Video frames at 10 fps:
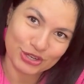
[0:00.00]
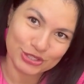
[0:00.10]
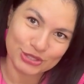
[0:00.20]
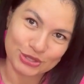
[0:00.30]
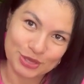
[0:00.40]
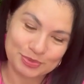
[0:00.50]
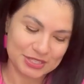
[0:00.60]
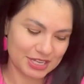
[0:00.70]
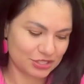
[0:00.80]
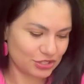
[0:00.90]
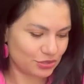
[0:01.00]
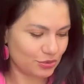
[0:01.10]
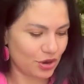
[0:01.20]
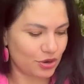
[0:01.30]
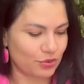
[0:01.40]
our tulips
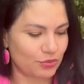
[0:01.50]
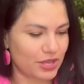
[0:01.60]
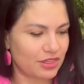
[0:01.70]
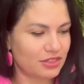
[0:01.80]
into our wreath.